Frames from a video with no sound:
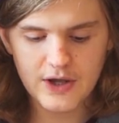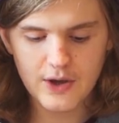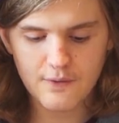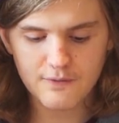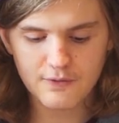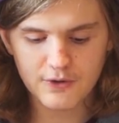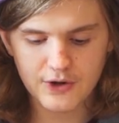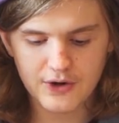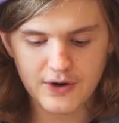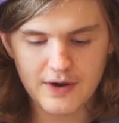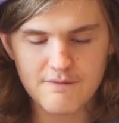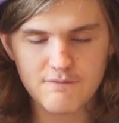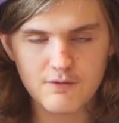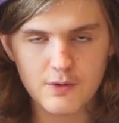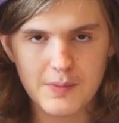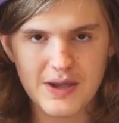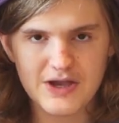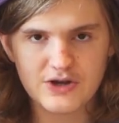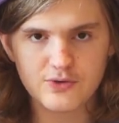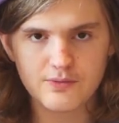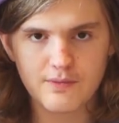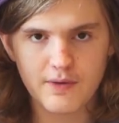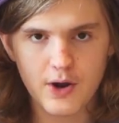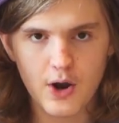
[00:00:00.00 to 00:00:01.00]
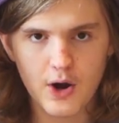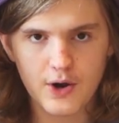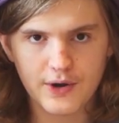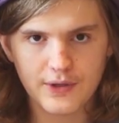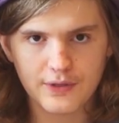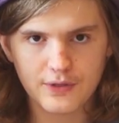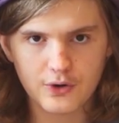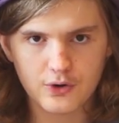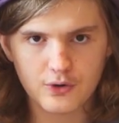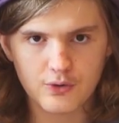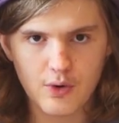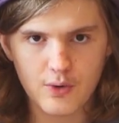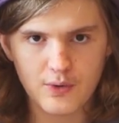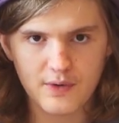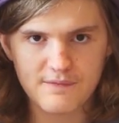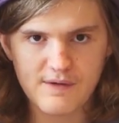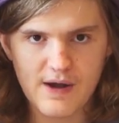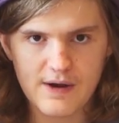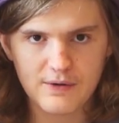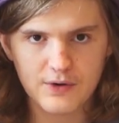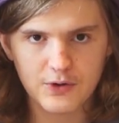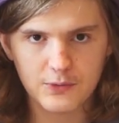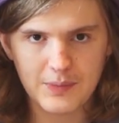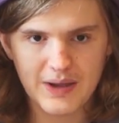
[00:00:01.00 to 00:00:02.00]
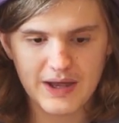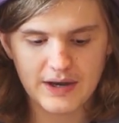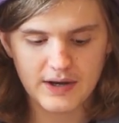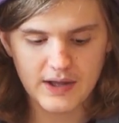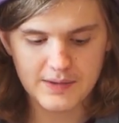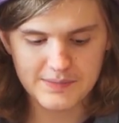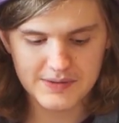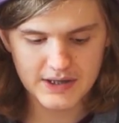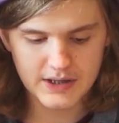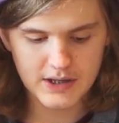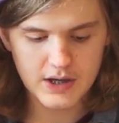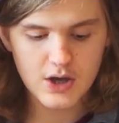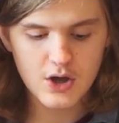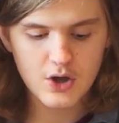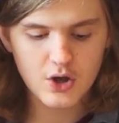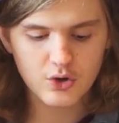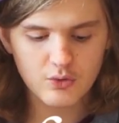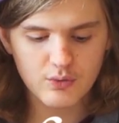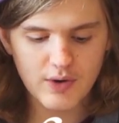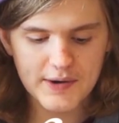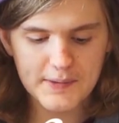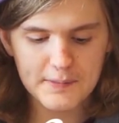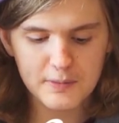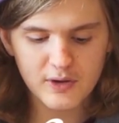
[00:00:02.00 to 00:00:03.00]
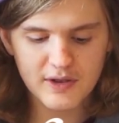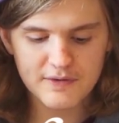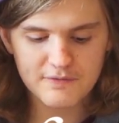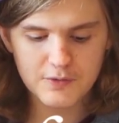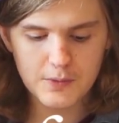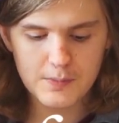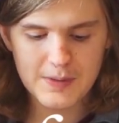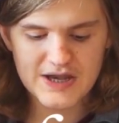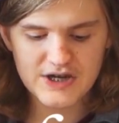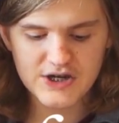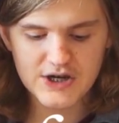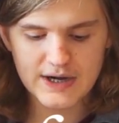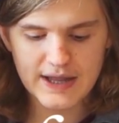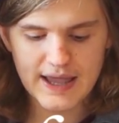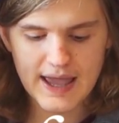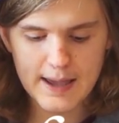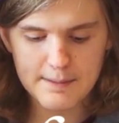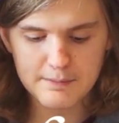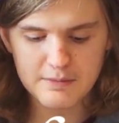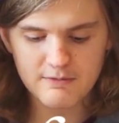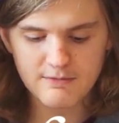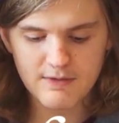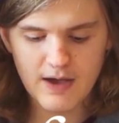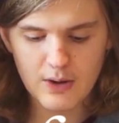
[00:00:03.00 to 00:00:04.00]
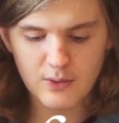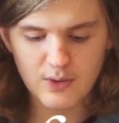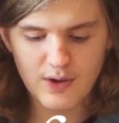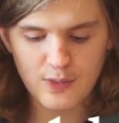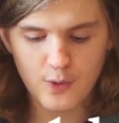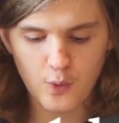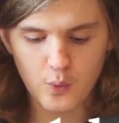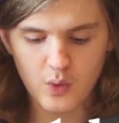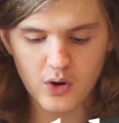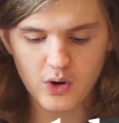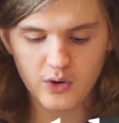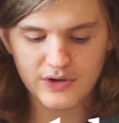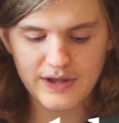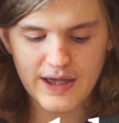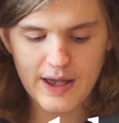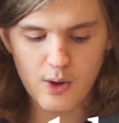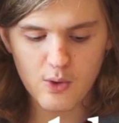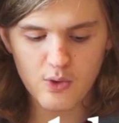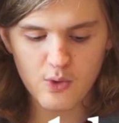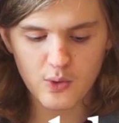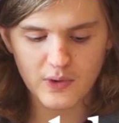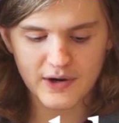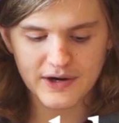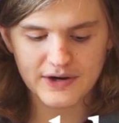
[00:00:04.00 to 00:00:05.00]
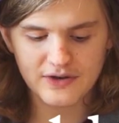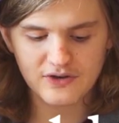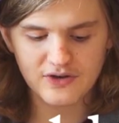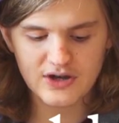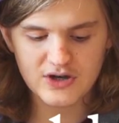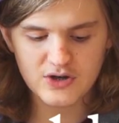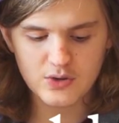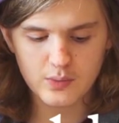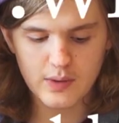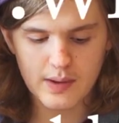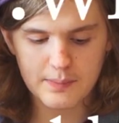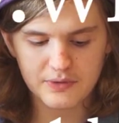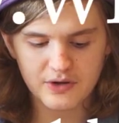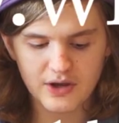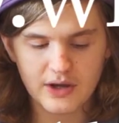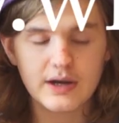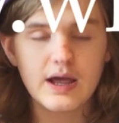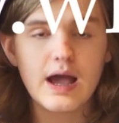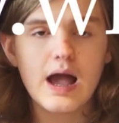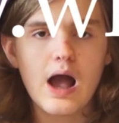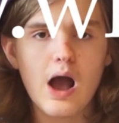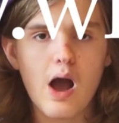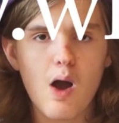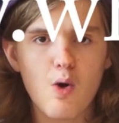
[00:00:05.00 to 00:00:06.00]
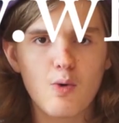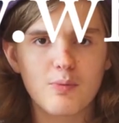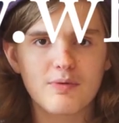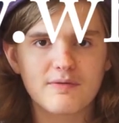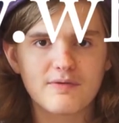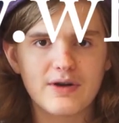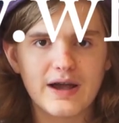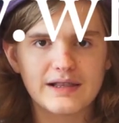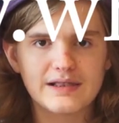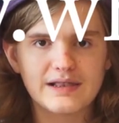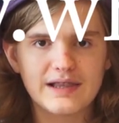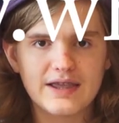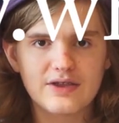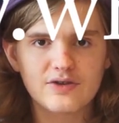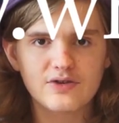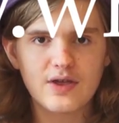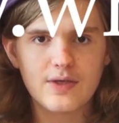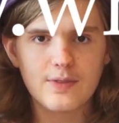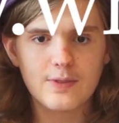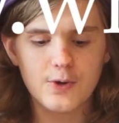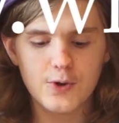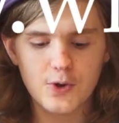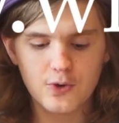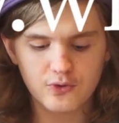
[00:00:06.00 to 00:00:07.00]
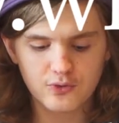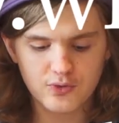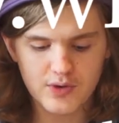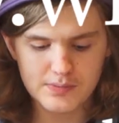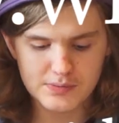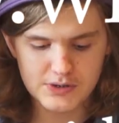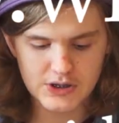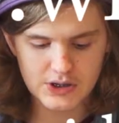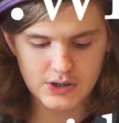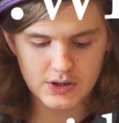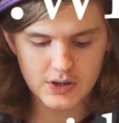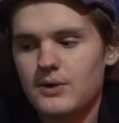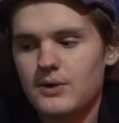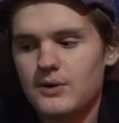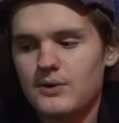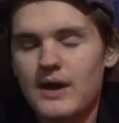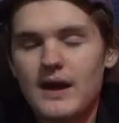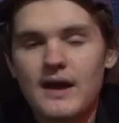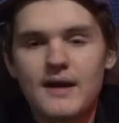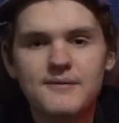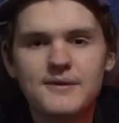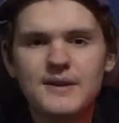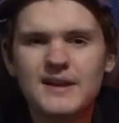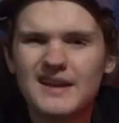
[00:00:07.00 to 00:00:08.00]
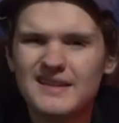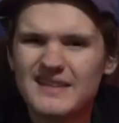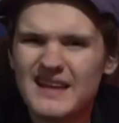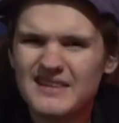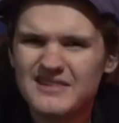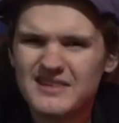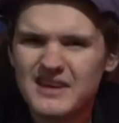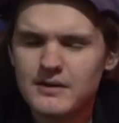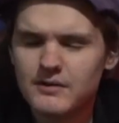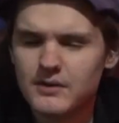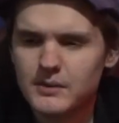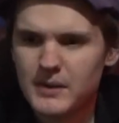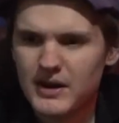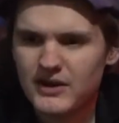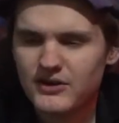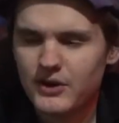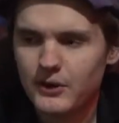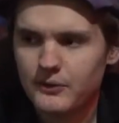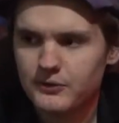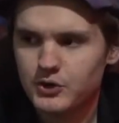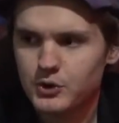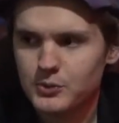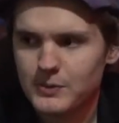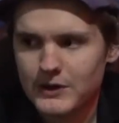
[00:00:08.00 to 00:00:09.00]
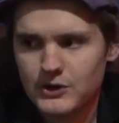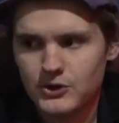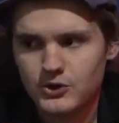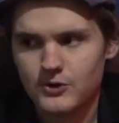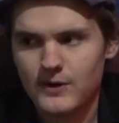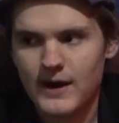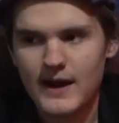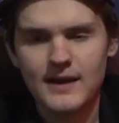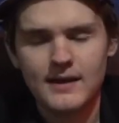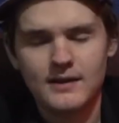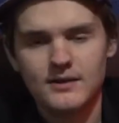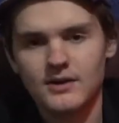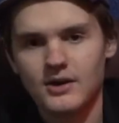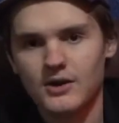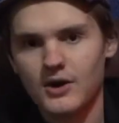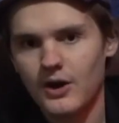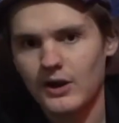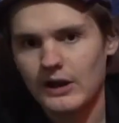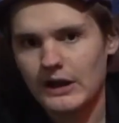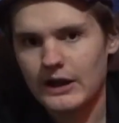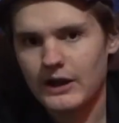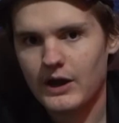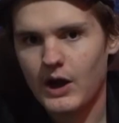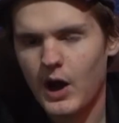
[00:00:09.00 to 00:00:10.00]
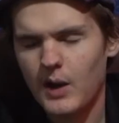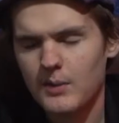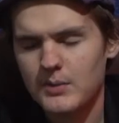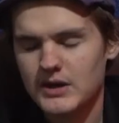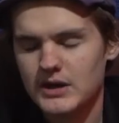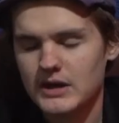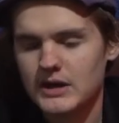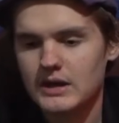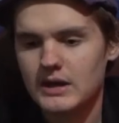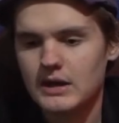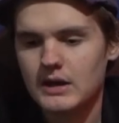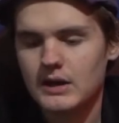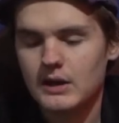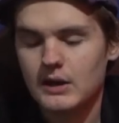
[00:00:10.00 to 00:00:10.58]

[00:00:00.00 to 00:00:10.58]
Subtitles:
And so I had to put official comedy music video in the title. It's like, I don't want to describe anything as comedy because, well, first of all, I that I feel like that's giving myself too much credit to call it comedy.